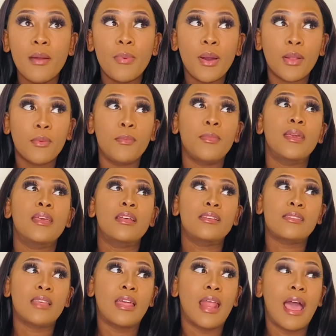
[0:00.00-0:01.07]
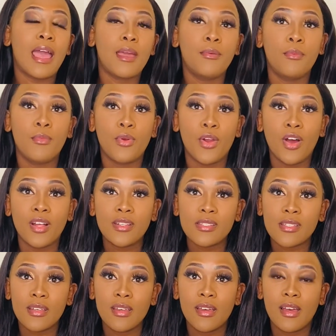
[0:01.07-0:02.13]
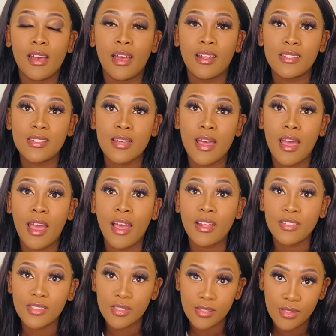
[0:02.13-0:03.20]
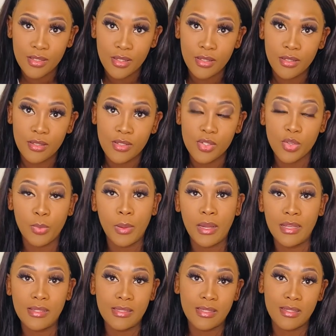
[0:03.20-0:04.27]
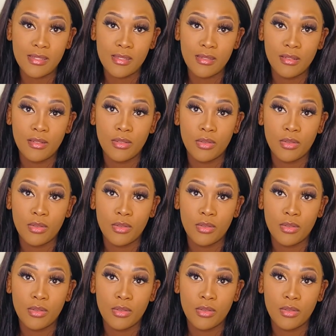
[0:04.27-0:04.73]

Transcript: about me is that I am not attached to places.